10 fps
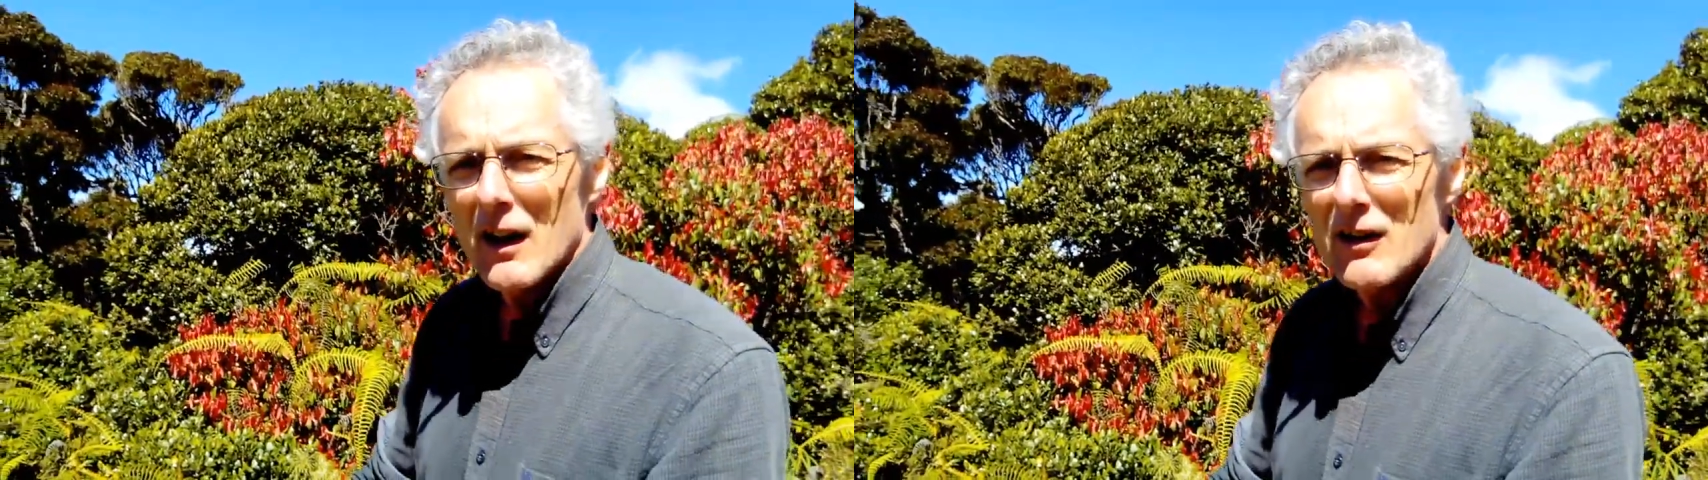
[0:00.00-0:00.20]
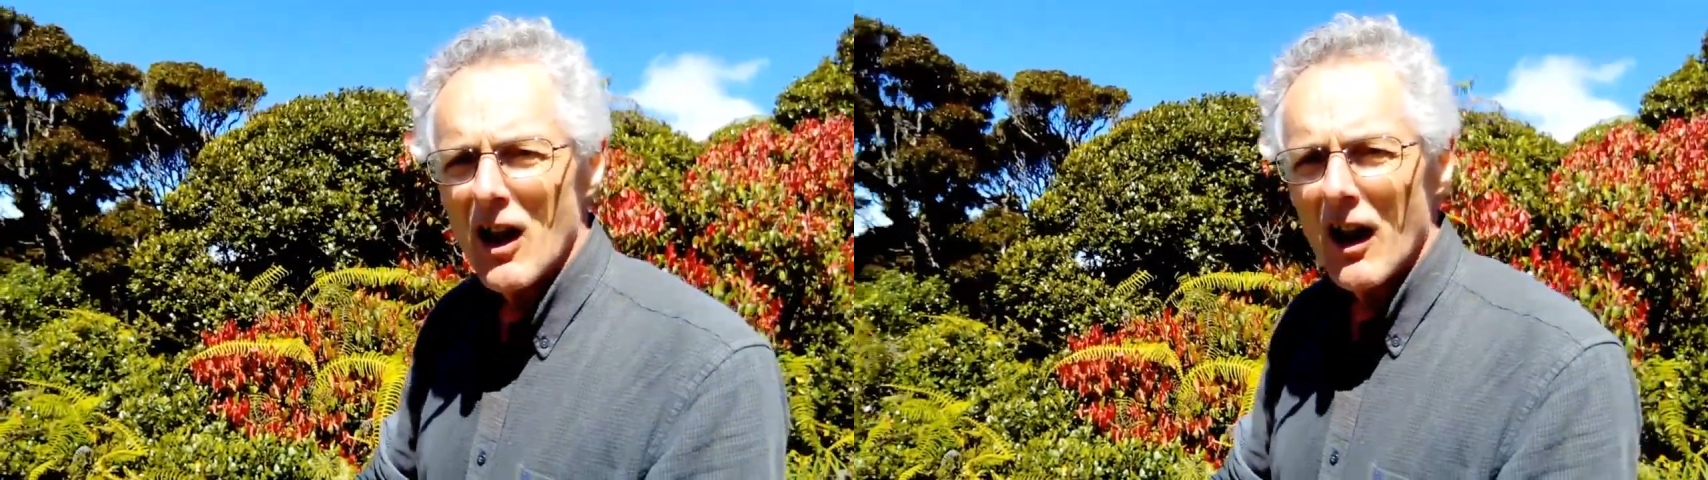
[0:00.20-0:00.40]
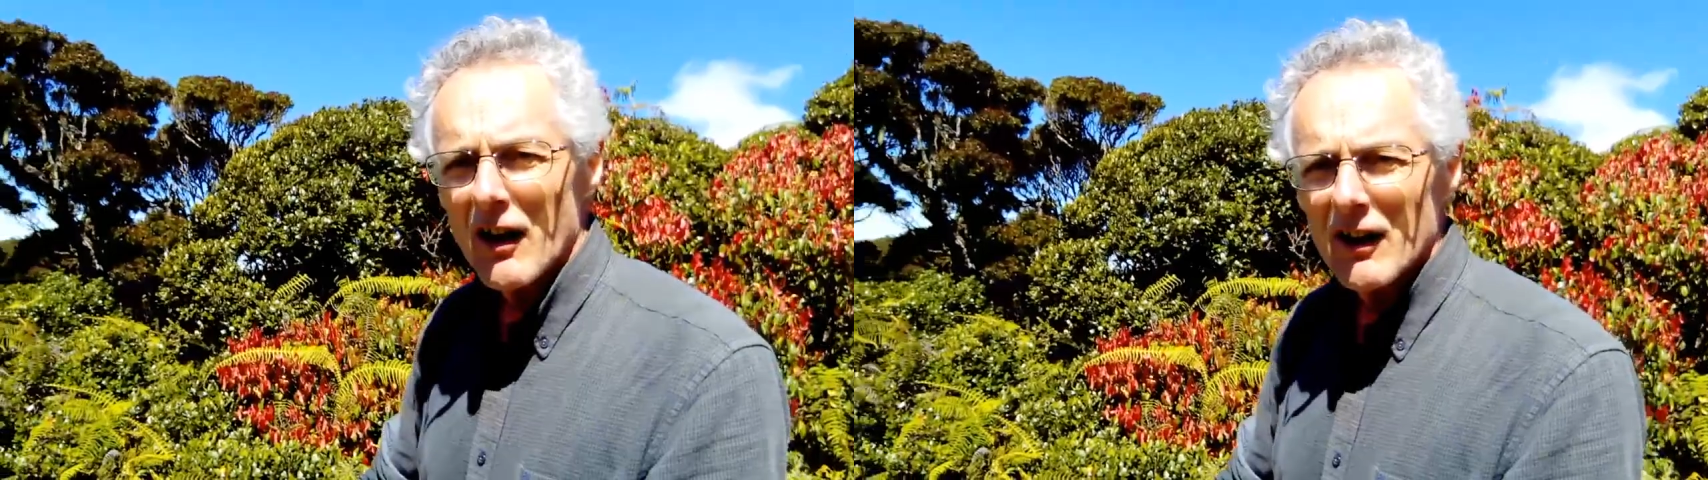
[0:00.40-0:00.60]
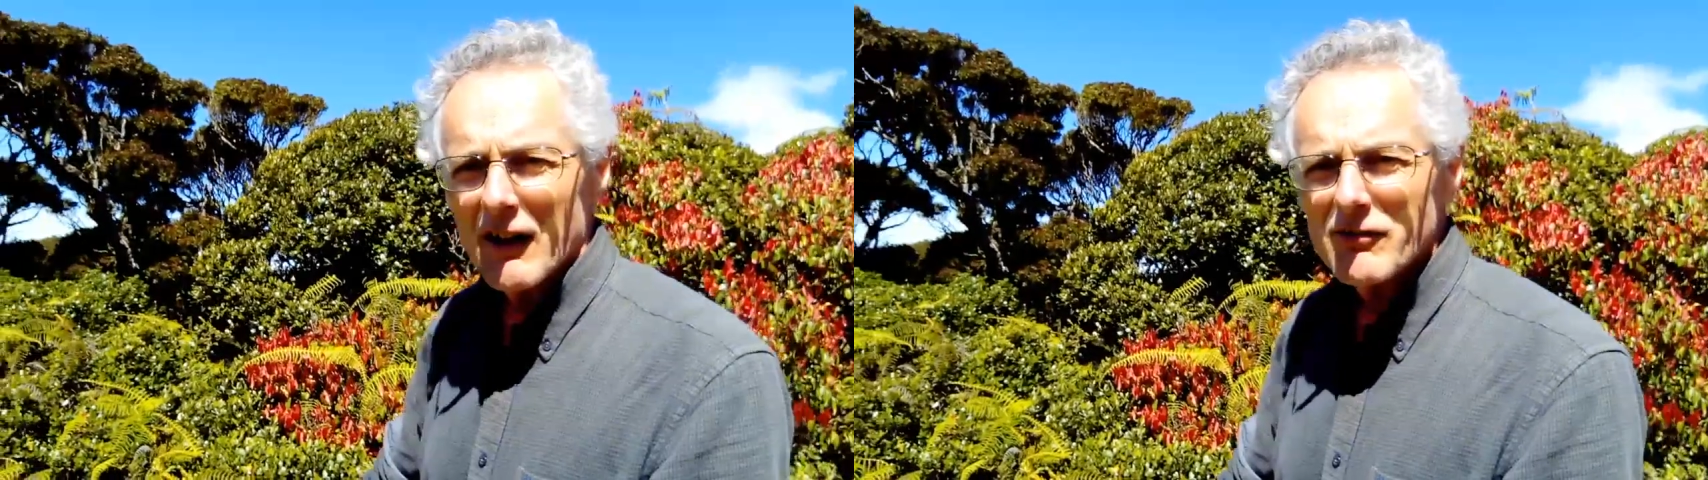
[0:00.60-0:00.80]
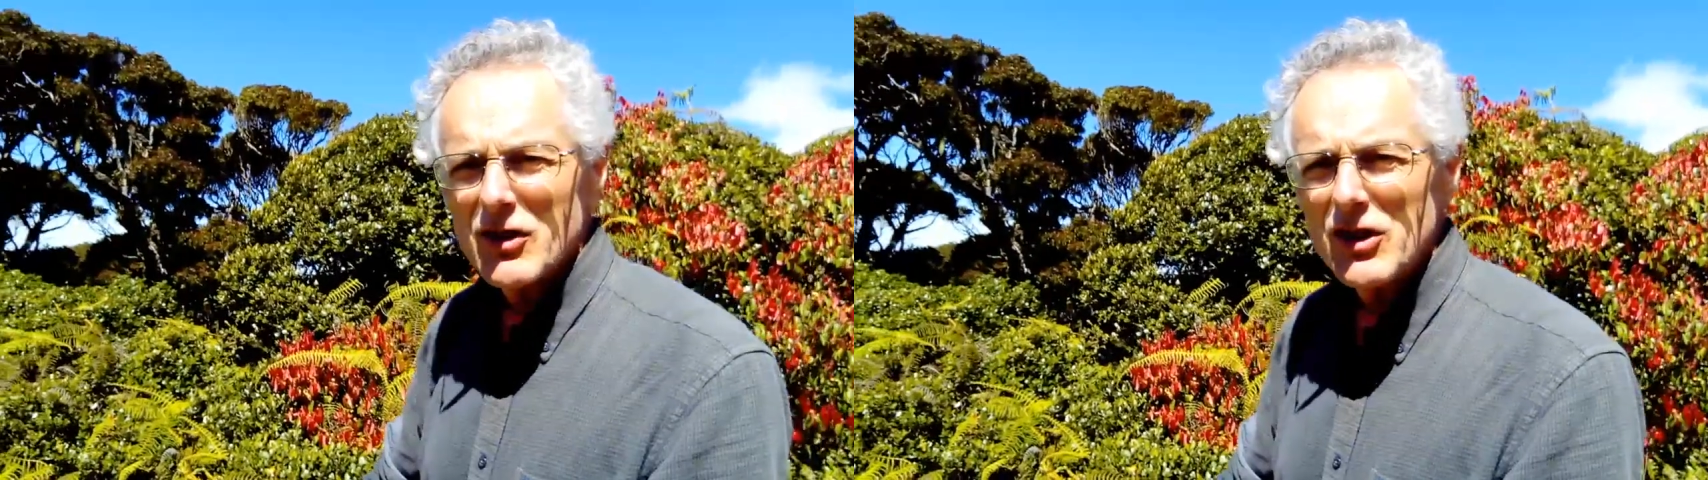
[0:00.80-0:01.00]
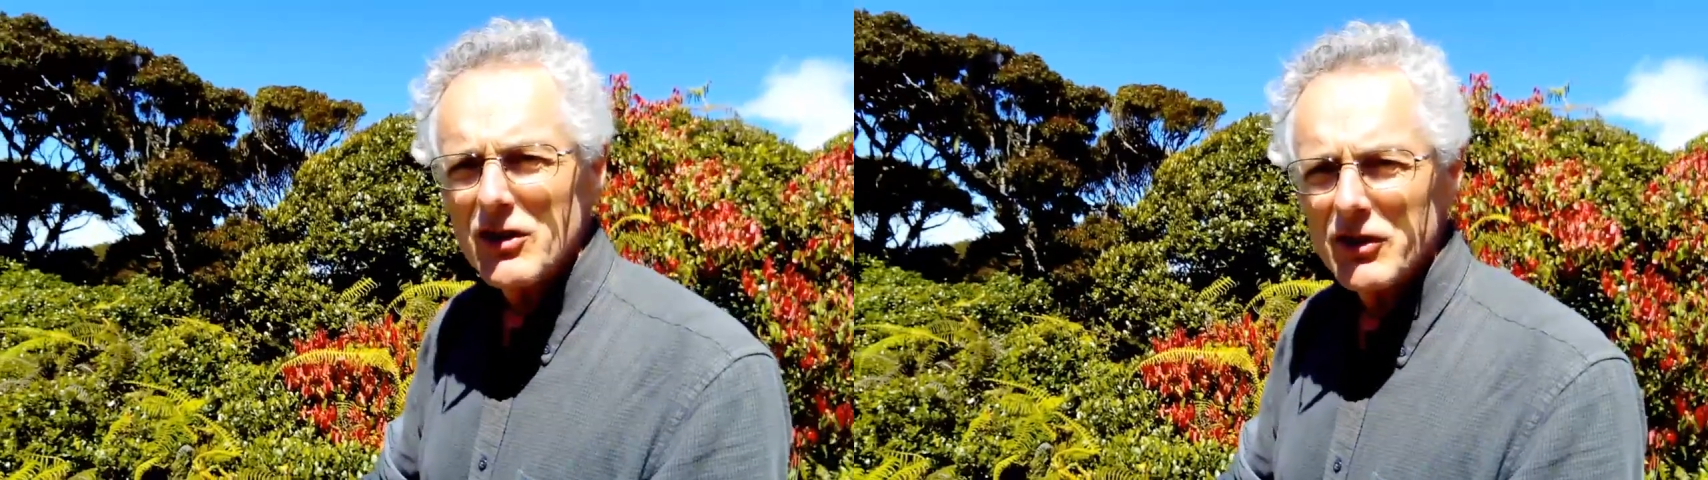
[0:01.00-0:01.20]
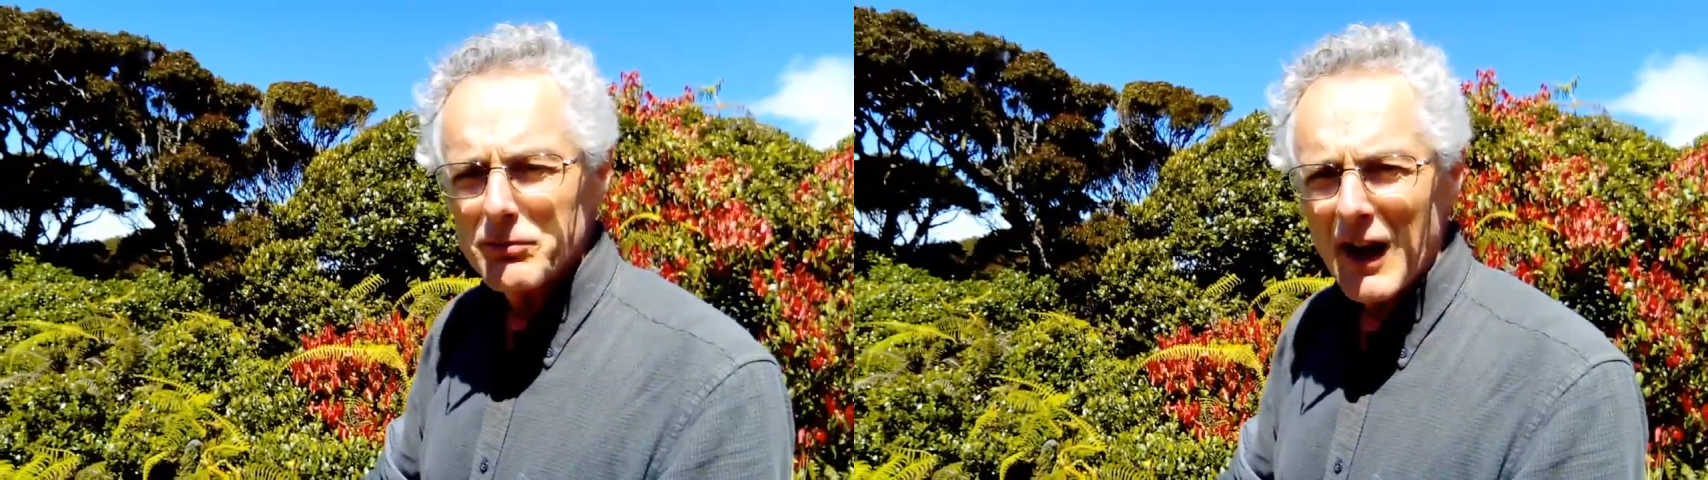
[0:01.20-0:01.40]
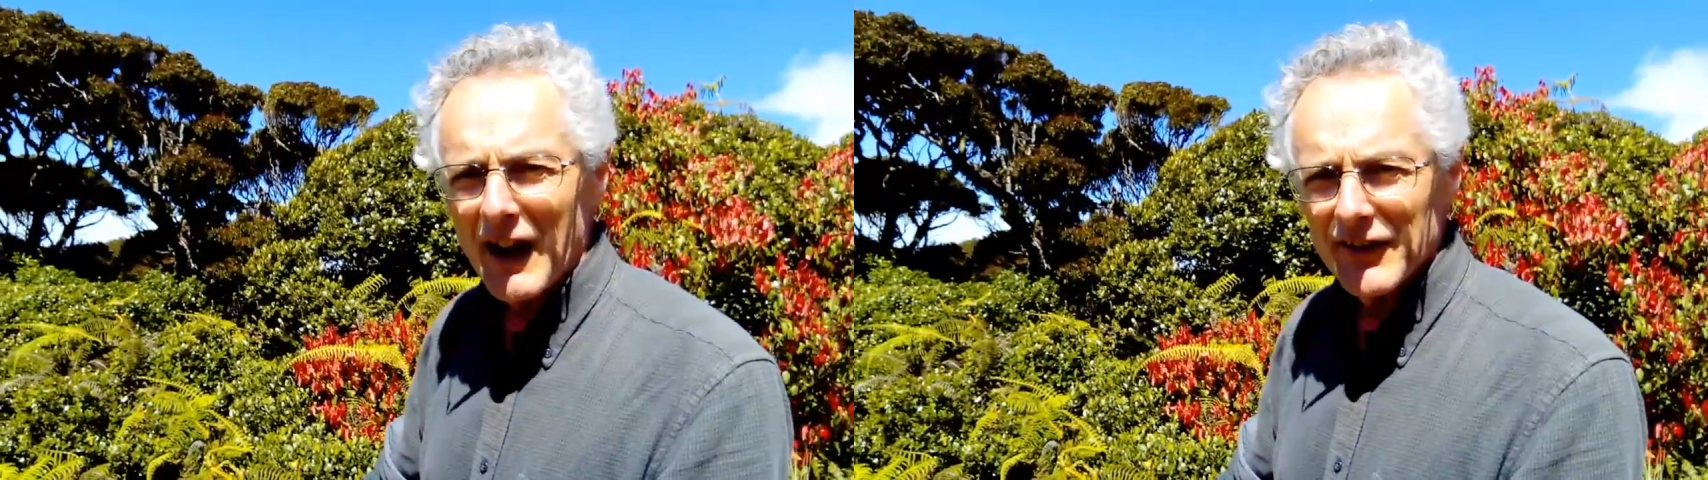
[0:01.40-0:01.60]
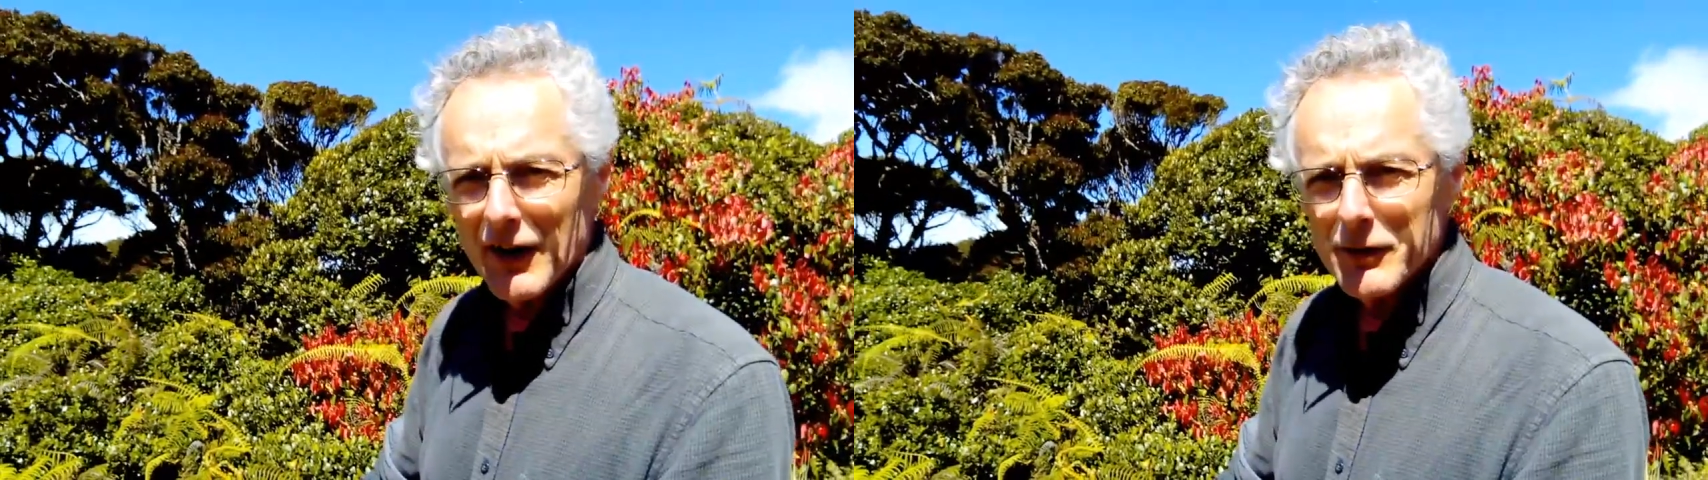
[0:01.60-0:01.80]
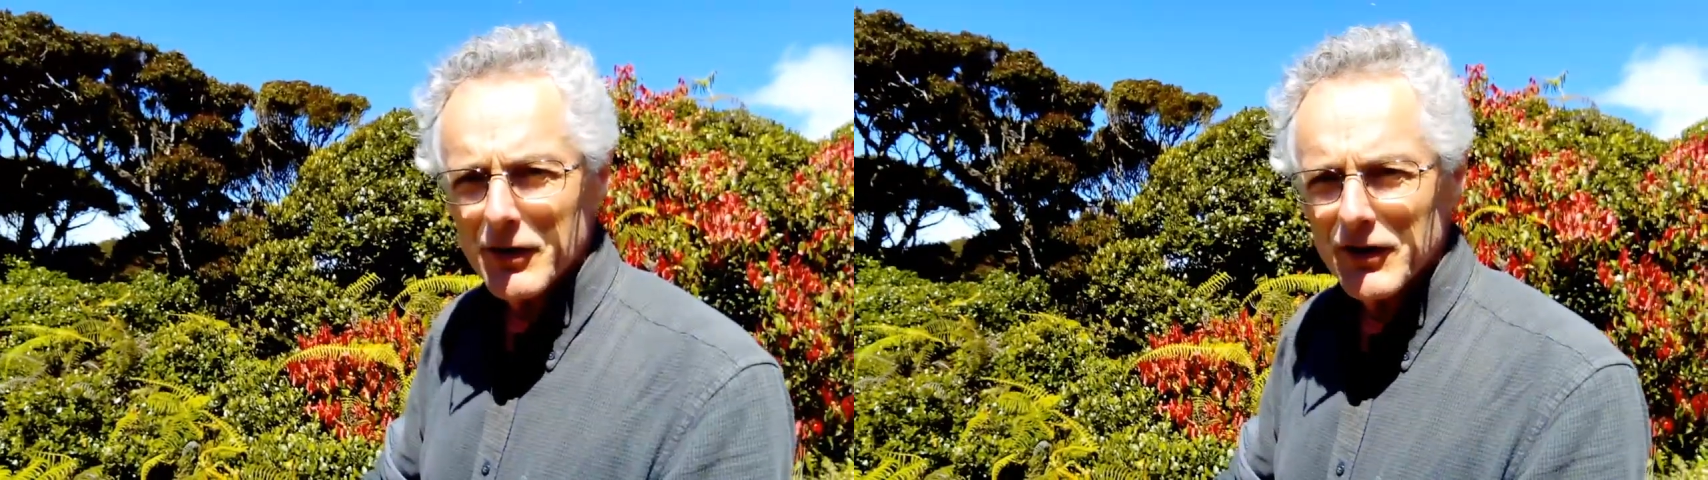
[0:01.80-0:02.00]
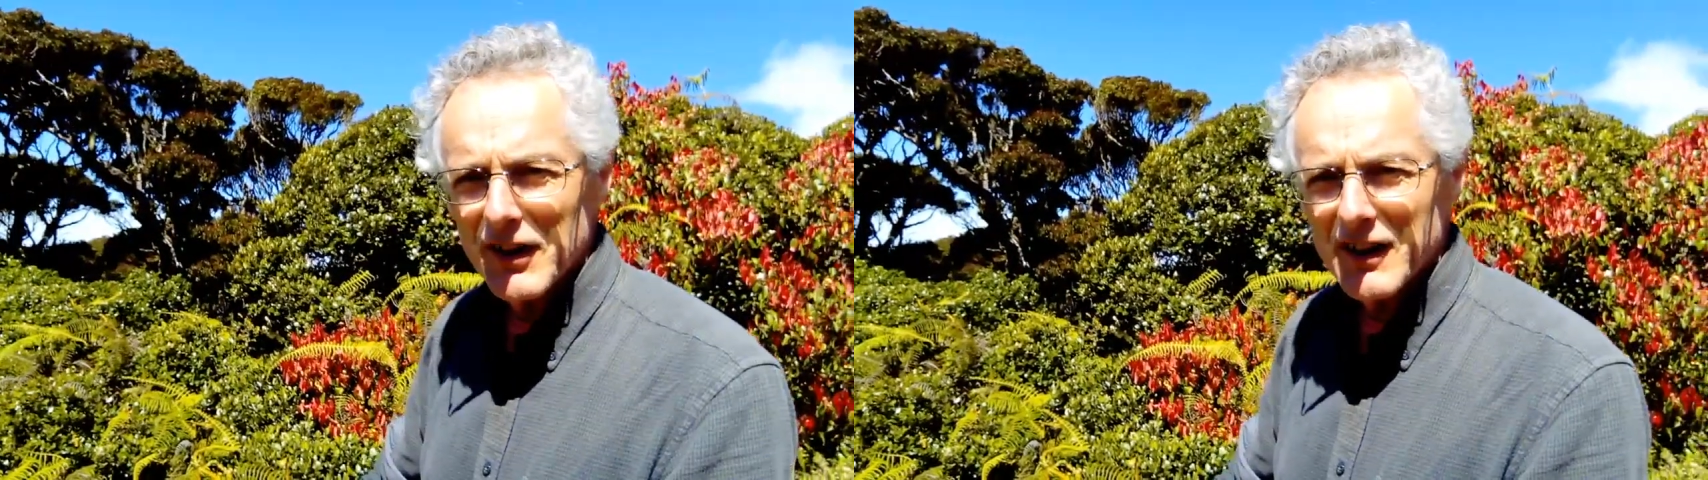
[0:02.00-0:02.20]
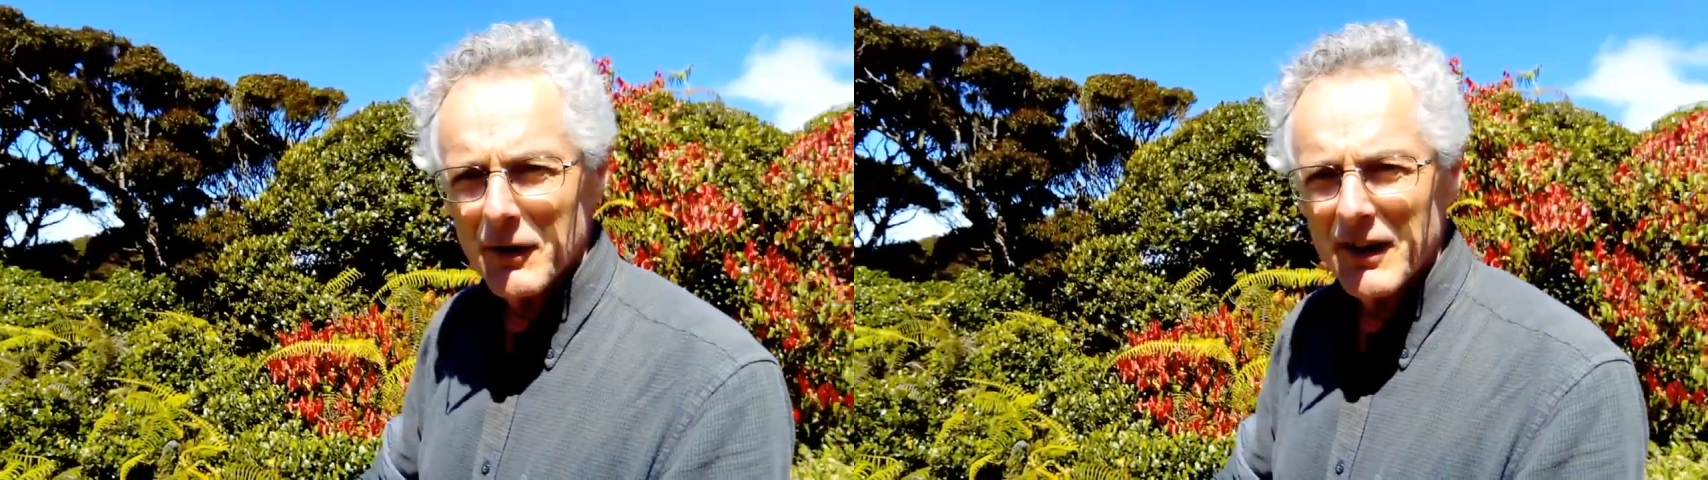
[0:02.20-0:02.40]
a huge plant diversity here,